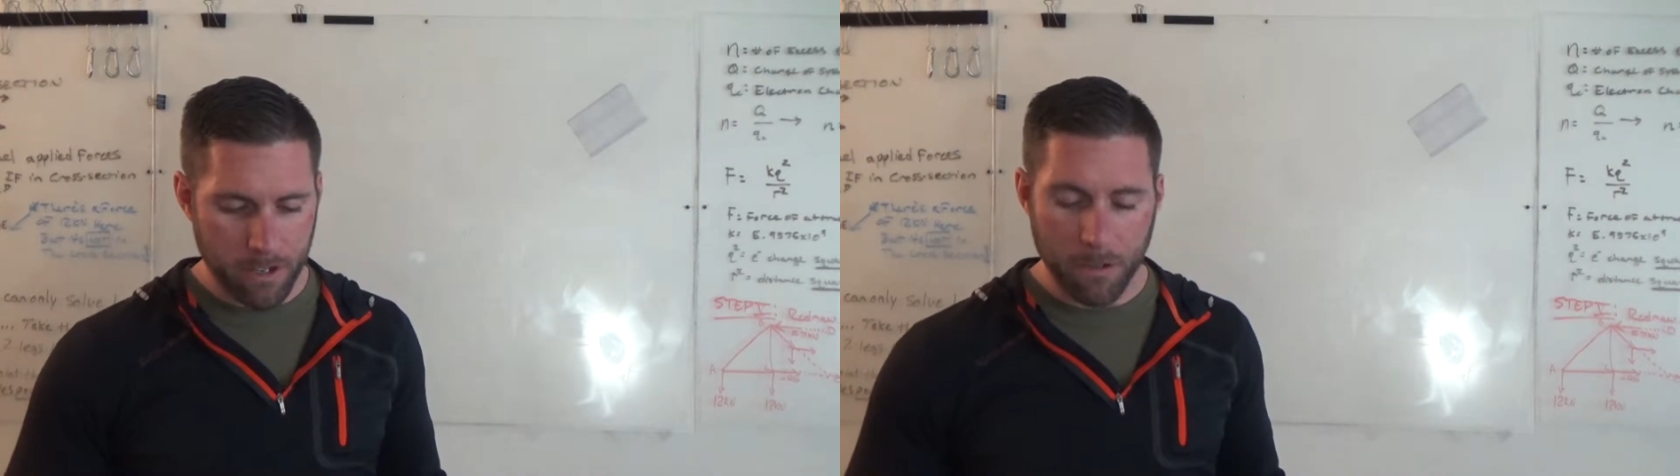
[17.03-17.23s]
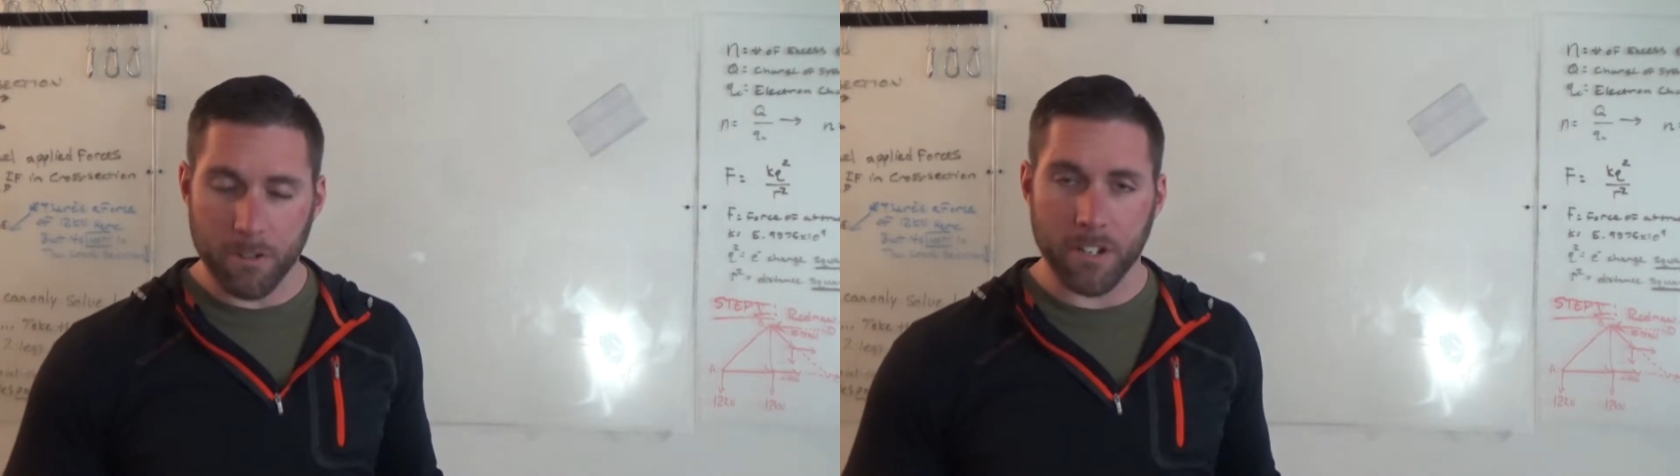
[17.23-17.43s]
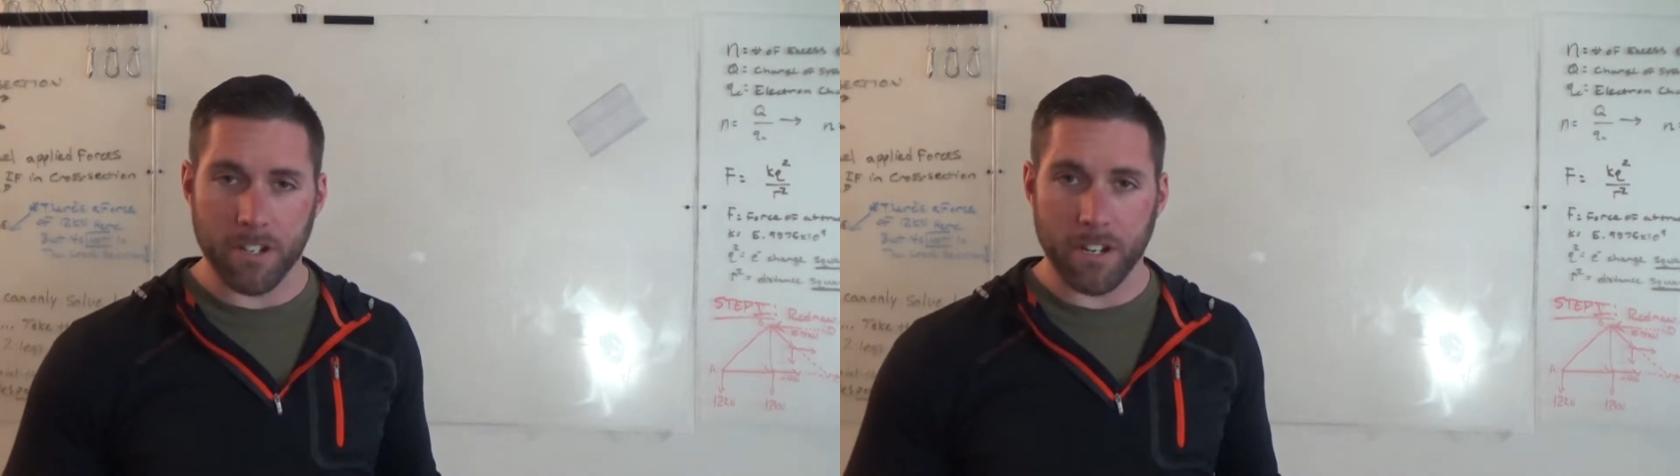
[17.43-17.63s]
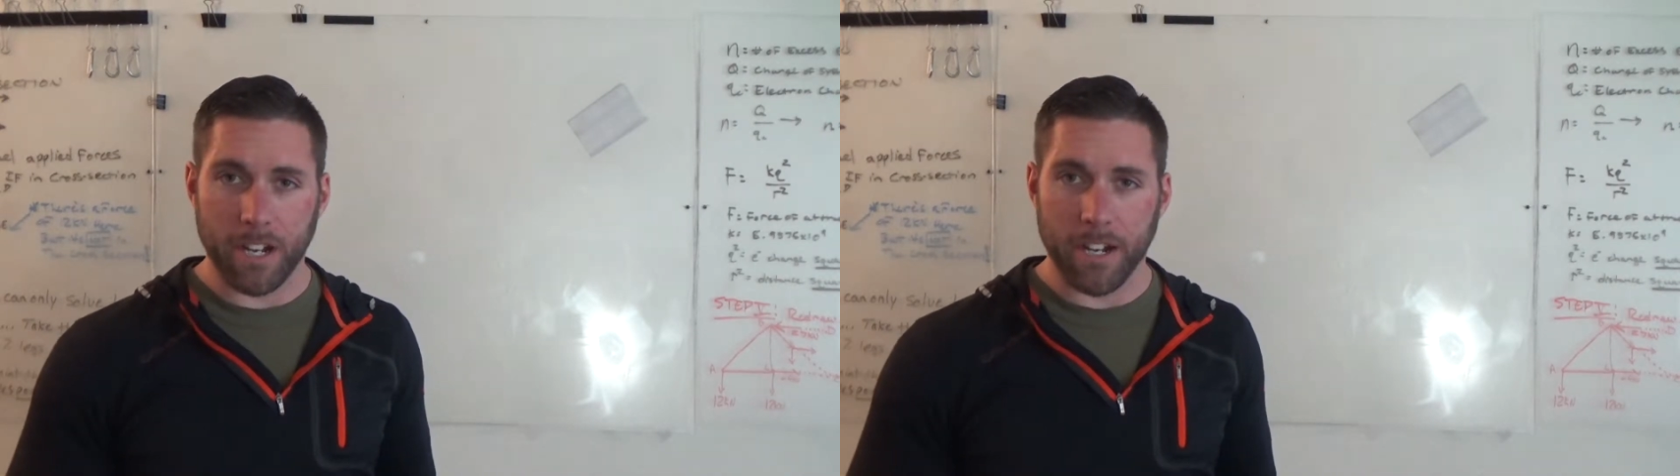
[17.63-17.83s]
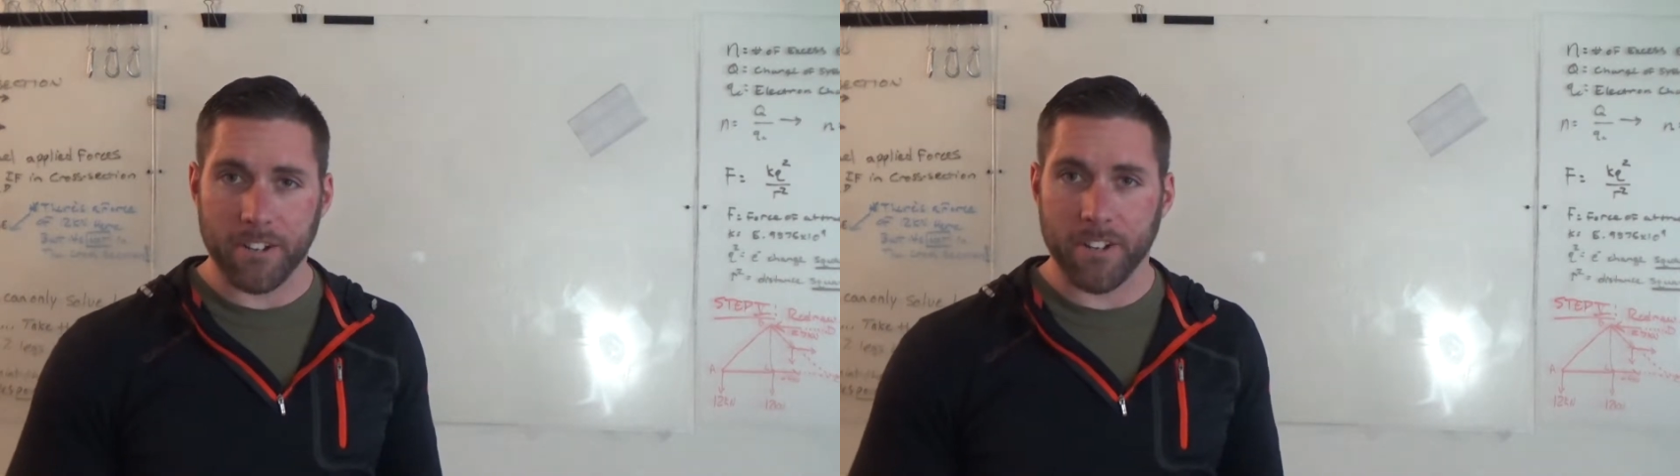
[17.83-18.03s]
hoochies and
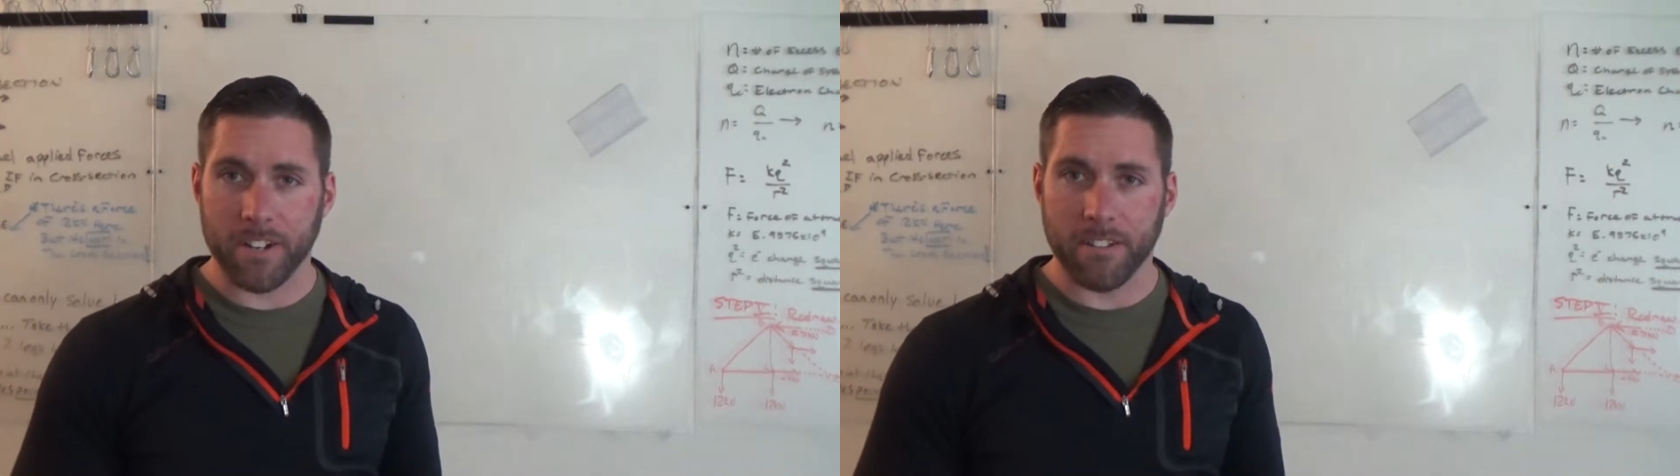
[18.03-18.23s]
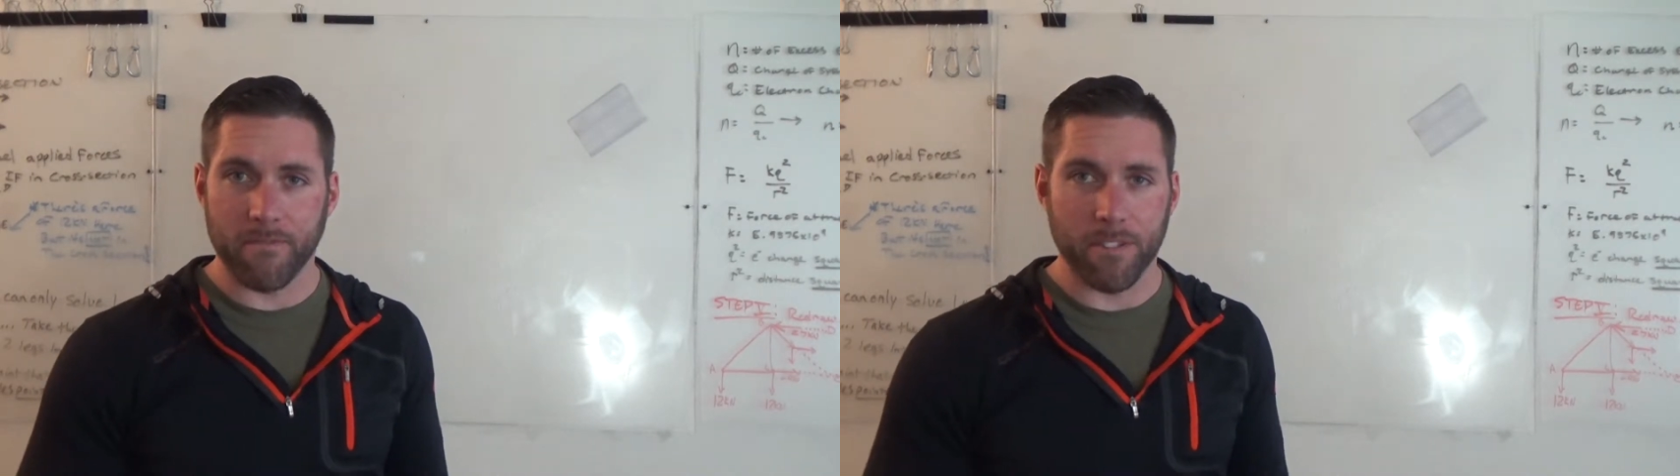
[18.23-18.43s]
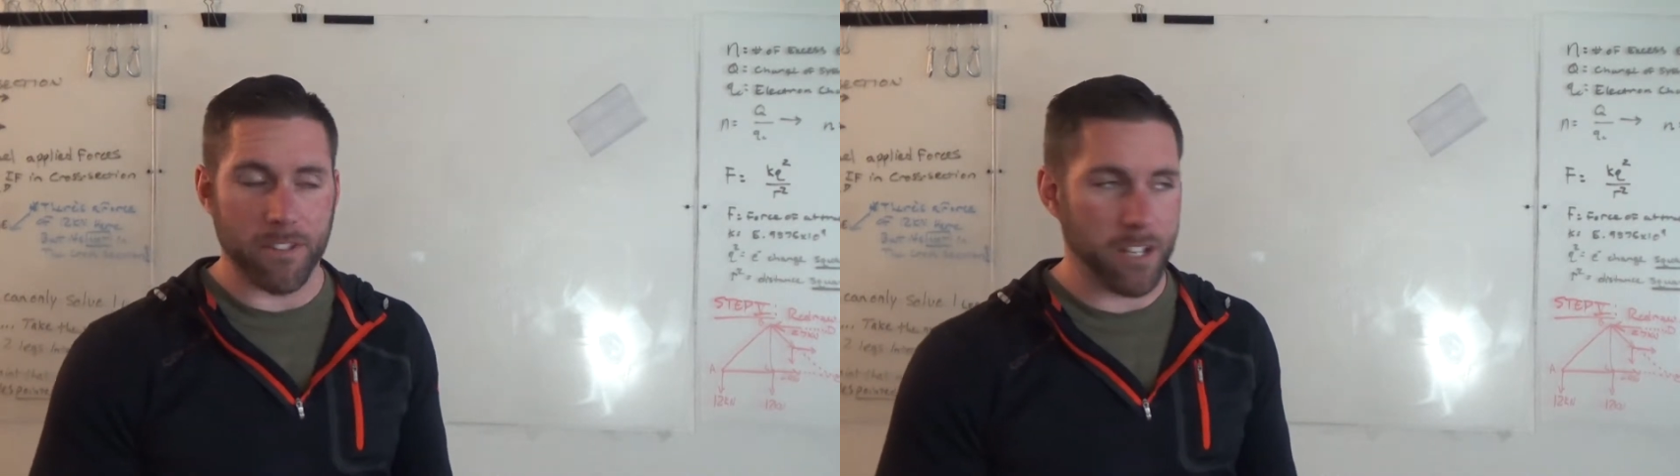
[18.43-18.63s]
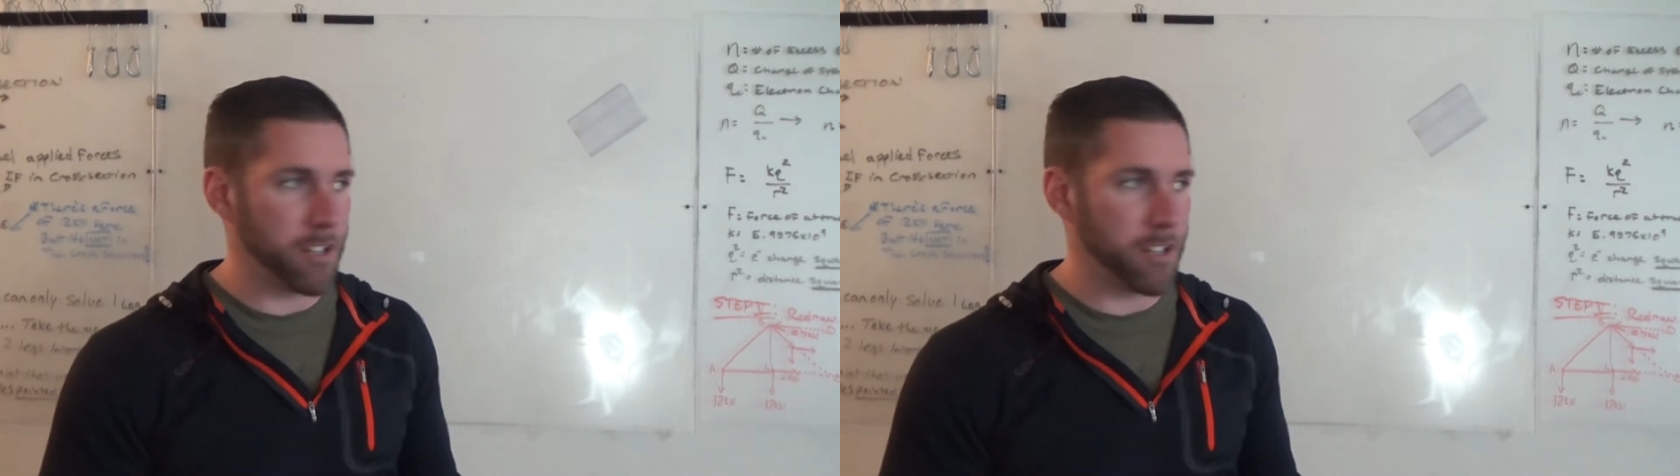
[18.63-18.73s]
hotshots of UT,